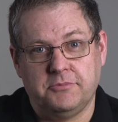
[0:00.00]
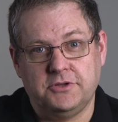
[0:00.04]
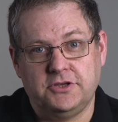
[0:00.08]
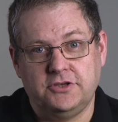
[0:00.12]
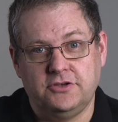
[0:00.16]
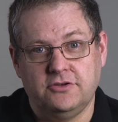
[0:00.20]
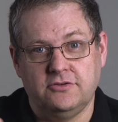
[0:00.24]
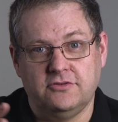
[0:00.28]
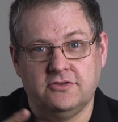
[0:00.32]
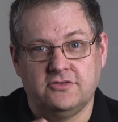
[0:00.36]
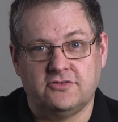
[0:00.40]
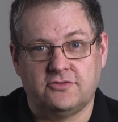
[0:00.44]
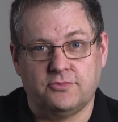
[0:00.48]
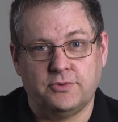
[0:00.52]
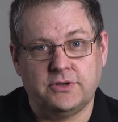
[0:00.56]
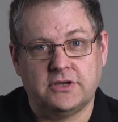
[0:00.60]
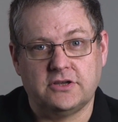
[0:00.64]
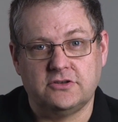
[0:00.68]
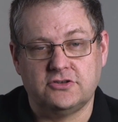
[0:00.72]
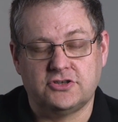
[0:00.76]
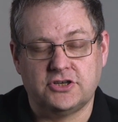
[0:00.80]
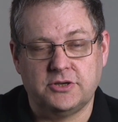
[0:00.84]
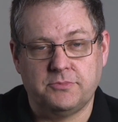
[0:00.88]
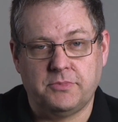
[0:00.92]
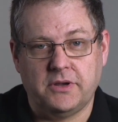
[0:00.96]
many units we
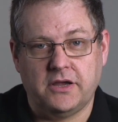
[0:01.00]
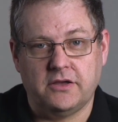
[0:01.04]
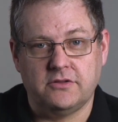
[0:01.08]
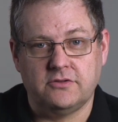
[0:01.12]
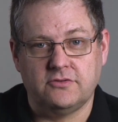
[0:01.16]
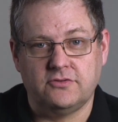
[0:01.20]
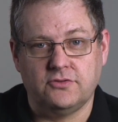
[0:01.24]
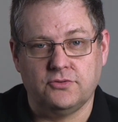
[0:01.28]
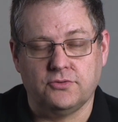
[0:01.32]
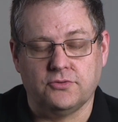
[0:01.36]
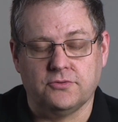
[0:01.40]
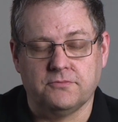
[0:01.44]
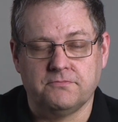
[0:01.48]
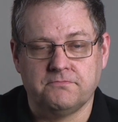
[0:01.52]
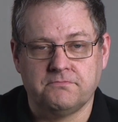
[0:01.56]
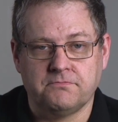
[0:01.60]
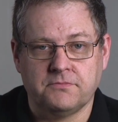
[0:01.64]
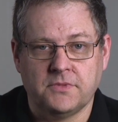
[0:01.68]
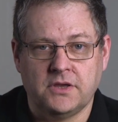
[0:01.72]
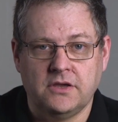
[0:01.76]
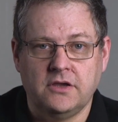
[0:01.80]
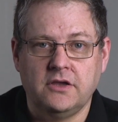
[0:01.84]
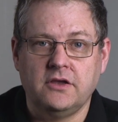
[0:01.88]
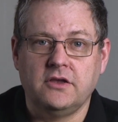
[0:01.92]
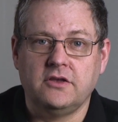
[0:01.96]
can ship out the door.
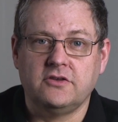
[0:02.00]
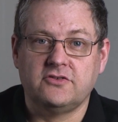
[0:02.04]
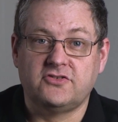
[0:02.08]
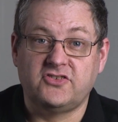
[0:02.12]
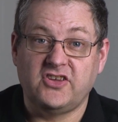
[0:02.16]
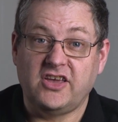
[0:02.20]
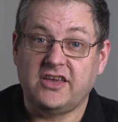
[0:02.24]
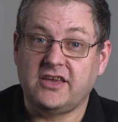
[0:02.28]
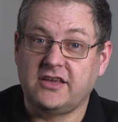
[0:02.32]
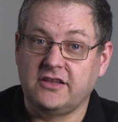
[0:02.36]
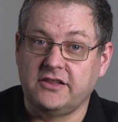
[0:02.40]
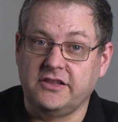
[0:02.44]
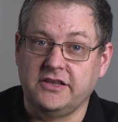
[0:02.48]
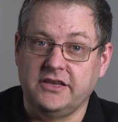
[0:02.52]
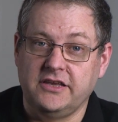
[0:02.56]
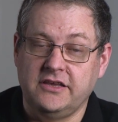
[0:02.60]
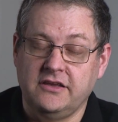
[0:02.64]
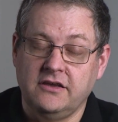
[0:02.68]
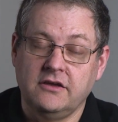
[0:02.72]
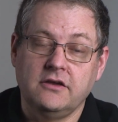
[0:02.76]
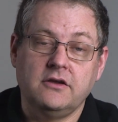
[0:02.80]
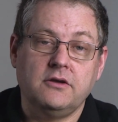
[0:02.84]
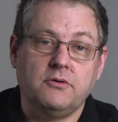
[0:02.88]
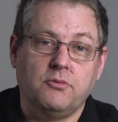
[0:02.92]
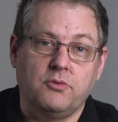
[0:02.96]
Secondly,
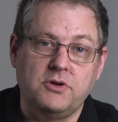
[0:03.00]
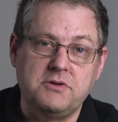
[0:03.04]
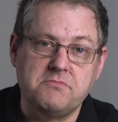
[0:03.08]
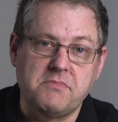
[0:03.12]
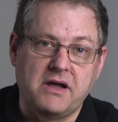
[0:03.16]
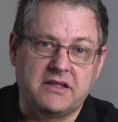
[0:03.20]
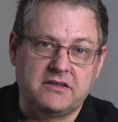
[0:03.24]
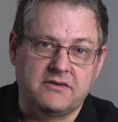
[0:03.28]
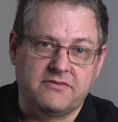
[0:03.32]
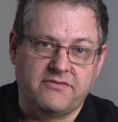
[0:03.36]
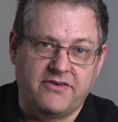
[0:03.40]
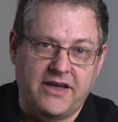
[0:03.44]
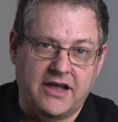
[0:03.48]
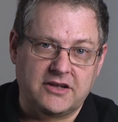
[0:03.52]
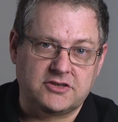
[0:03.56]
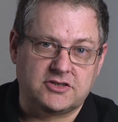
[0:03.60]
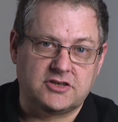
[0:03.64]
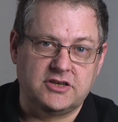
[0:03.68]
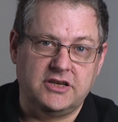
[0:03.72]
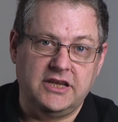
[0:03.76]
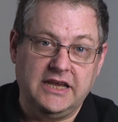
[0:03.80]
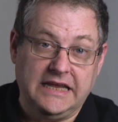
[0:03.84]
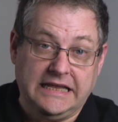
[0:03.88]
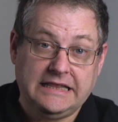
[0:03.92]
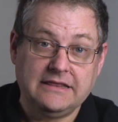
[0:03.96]
we
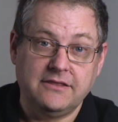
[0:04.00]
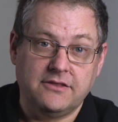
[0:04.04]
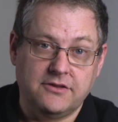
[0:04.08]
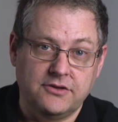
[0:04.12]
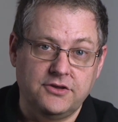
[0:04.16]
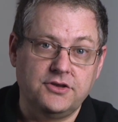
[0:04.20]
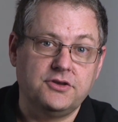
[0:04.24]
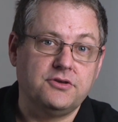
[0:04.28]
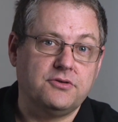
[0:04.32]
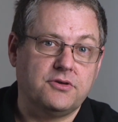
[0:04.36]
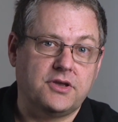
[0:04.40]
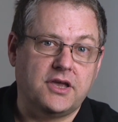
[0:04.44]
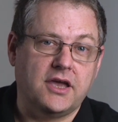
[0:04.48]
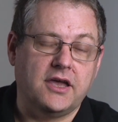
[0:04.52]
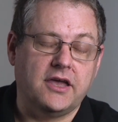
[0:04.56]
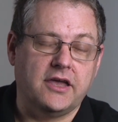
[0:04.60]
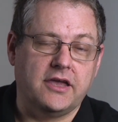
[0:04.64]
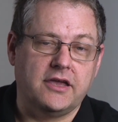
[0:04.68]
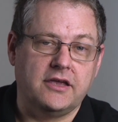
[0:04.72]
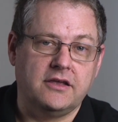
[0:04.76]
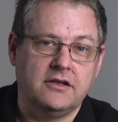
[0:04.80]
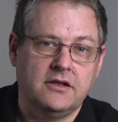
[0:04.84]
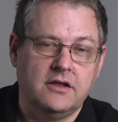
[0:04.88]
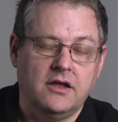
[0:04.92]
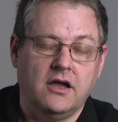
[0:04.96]
manufacture in the
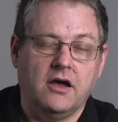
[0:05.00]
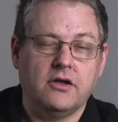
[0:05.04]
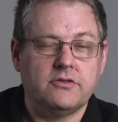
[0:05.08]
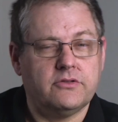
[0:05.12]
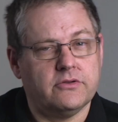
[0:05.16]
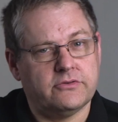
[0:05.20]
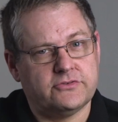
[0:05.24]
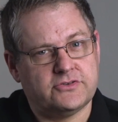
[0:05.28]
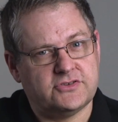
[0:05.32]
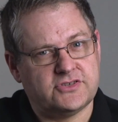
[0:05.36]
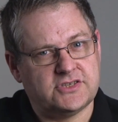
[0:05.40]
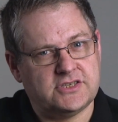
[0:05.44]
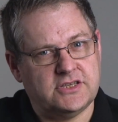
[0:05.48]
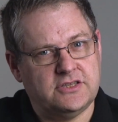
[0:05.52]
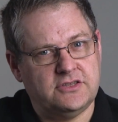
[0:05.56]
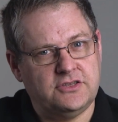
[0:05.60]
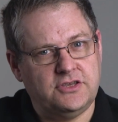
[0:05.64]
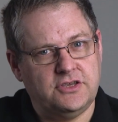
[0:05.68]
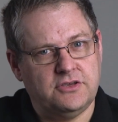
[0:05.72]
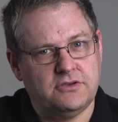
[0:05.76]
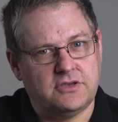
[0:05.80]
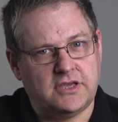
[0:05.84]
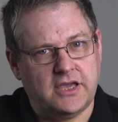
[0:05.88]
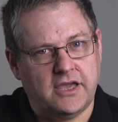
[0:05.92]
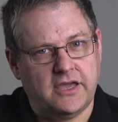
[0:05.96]
UK, and not just in
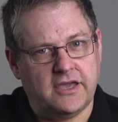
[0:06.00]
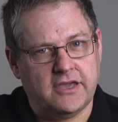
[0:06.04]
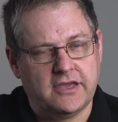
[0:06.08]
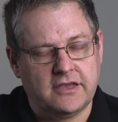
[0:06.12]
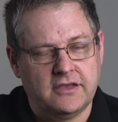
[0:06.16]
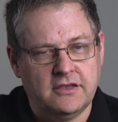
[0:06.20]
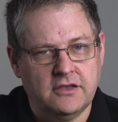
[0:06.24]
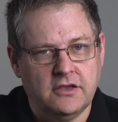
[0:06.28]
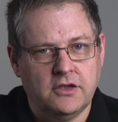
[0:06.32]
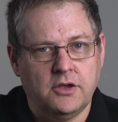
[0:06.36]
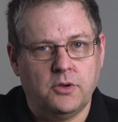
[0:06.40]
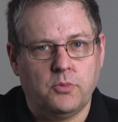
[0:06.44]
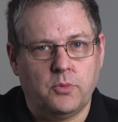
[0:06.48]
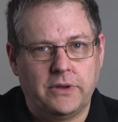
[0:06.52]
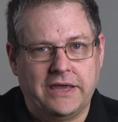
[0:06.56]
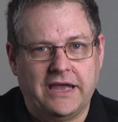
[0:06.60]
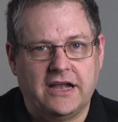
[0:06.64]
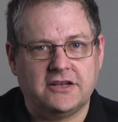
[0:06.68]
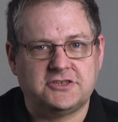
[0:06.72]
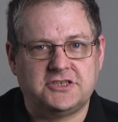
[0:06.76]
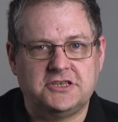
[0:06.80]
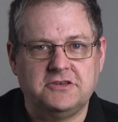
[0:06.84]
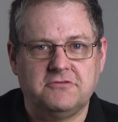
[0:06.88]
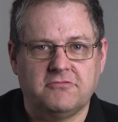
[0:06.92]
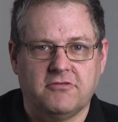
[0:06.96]
the UK, we
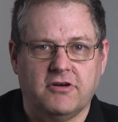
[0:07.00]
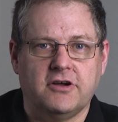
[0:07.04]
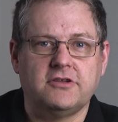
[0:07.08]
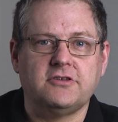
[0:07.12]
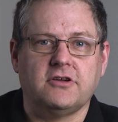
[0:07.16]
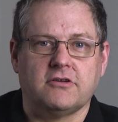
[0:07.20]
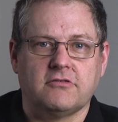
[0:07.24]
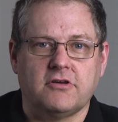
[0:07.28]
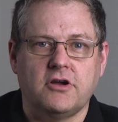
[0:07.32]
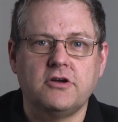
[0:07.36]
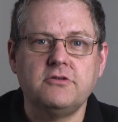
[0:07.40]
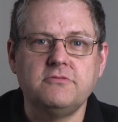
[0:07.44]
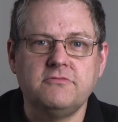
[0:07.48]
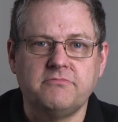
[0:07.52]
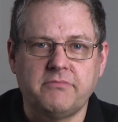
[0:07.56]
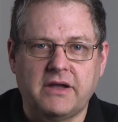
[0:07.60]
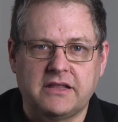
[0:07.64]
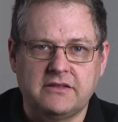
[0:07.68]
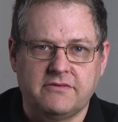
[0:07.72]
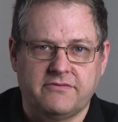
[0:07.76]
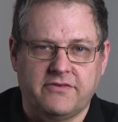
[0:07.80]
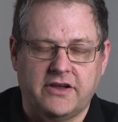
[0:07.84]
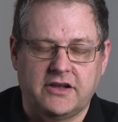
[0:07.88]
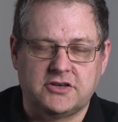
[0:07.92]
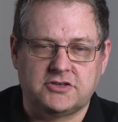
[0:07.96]
actually run our own
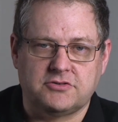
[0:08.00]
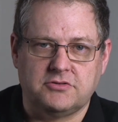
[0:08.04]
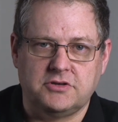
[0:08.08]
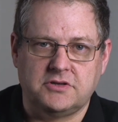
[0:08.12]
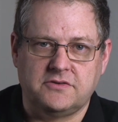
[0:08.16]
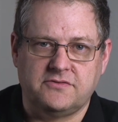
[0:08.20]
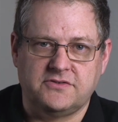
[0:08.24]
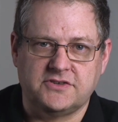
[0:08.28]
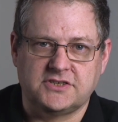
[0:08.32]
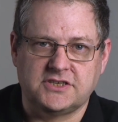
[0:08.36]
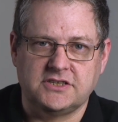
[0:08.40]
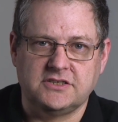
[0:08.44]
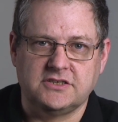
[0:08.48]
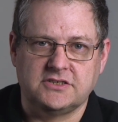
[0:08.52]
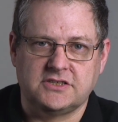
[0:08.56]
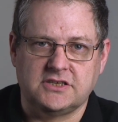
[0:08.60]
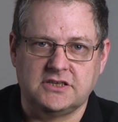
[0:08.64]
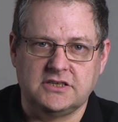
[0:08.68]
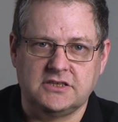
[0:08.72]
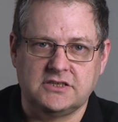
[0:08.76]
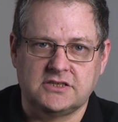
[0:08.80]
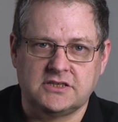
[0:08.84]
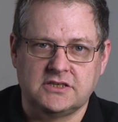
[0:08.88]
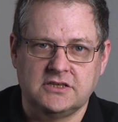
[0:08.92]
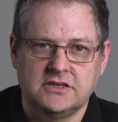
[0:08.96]
manufacturing
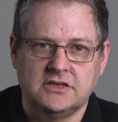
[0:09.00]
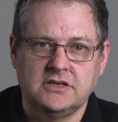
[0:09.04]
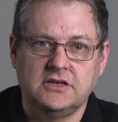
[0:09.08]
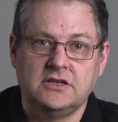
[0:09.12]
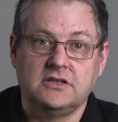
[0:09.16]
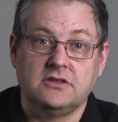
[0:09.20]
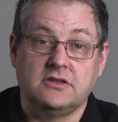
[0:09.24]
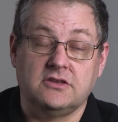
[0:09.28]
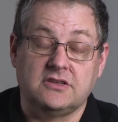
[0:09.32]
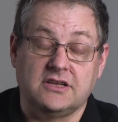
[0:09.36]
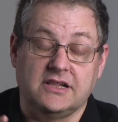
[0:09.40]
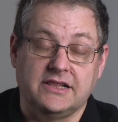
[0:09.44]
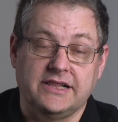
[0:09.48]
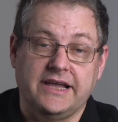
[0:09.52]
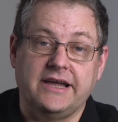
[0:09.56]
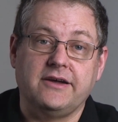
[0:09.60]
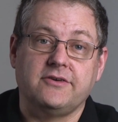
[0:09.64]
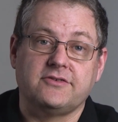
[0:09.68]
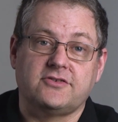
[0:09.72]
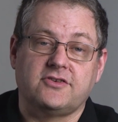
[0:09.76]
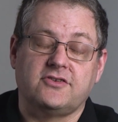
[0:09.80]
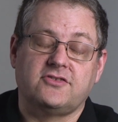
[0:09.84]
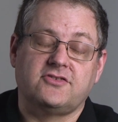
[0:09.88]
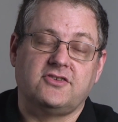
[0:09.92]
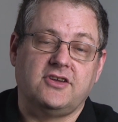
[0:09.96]
facilities that
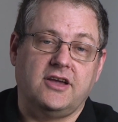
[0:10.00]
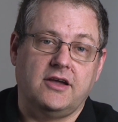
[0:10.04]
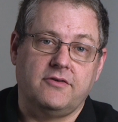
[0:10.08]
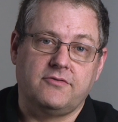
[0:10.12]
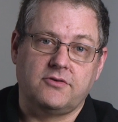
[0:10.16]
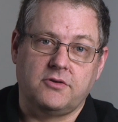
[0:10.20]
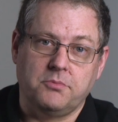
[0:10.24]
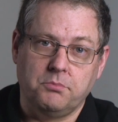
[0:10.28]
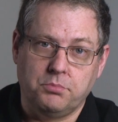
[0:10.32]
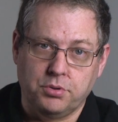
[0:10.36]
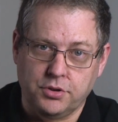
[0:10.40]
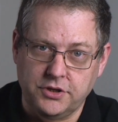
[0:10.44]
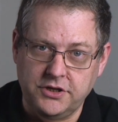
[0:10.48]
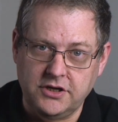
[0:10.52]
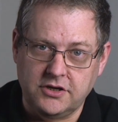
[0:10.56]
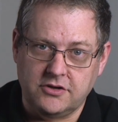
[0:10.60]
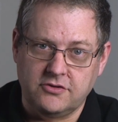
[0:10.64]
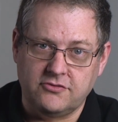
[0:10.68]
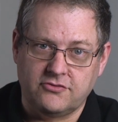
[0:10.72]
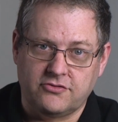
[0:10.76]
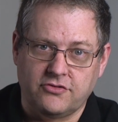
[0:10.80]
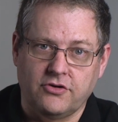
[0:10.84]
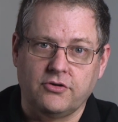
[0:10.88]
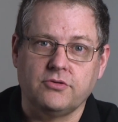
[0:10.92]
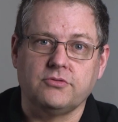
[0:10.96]
allows us to have complete
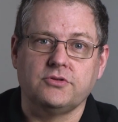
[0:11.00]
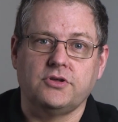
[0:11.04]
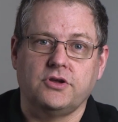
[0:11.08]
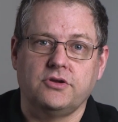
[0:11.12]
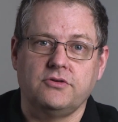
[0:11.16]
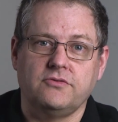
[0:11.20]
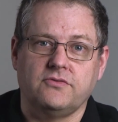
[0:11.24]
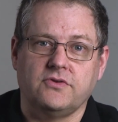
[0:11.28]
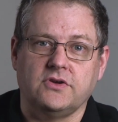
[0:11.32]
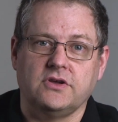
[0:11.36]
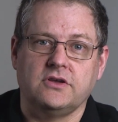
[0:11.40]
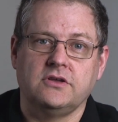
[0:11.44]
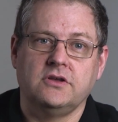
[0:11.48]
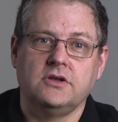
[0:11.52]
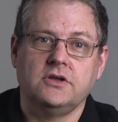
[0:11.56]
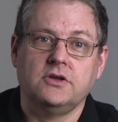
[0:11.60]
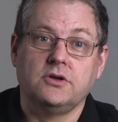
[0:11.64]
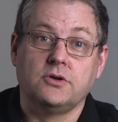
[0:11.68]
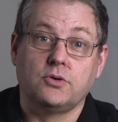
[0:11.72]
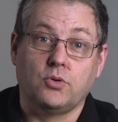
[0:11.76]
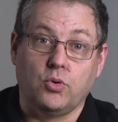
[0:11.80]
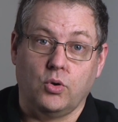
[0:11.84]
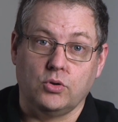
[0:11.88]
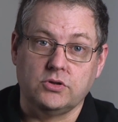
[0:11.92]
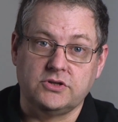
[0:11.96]
control over
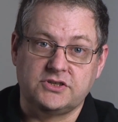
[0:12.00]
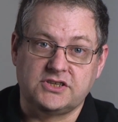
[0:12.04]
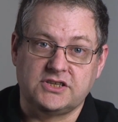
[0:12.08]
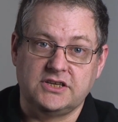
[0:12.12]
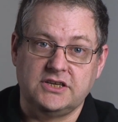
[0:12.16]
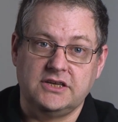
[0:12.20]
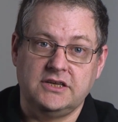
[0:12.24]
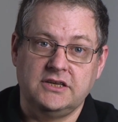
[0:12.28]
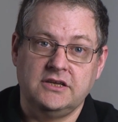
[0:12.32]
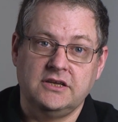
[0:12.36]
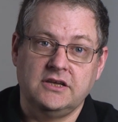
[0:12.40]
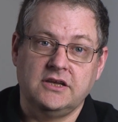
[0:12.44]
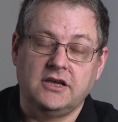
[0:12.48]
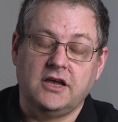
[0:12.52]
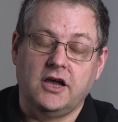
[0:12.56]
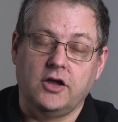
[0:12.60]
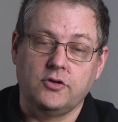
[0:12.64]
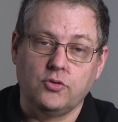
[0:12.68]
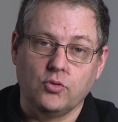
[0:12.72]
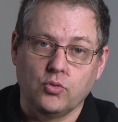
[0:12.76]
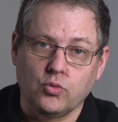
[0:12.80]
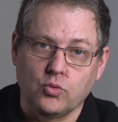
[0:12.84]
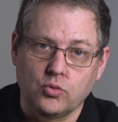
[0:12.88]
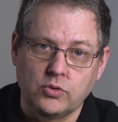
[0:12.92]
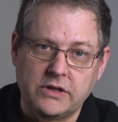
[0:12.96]
quality and
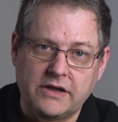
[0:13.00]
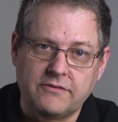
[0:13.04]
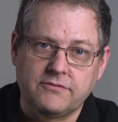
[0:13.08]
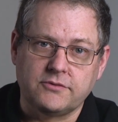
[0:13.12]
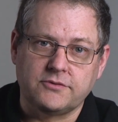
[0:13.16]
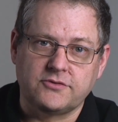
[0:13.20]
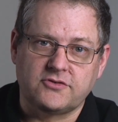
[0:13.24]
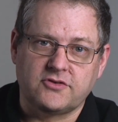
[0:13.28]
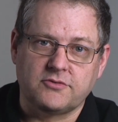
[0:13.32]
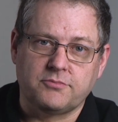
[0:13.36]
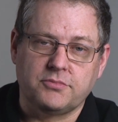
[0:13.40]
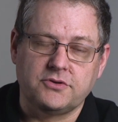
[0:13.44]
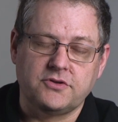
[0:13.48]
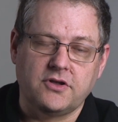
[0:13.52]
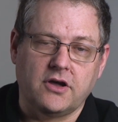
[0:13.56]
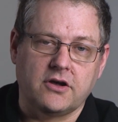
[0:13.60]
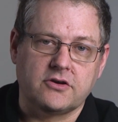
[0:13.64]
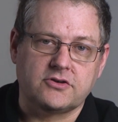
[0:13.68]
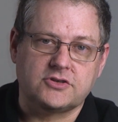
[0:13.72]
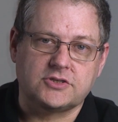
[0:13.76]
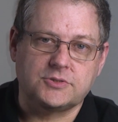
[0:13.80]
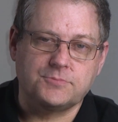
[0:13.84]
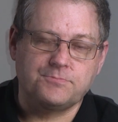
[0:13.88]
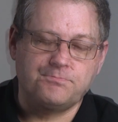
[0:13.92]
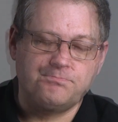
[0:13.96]
all levels of
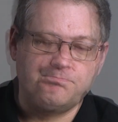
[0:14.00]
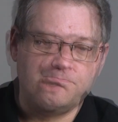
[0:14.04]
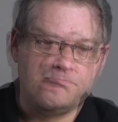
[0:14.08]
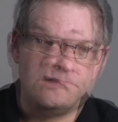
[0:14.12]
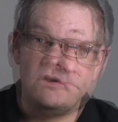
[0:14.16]
production.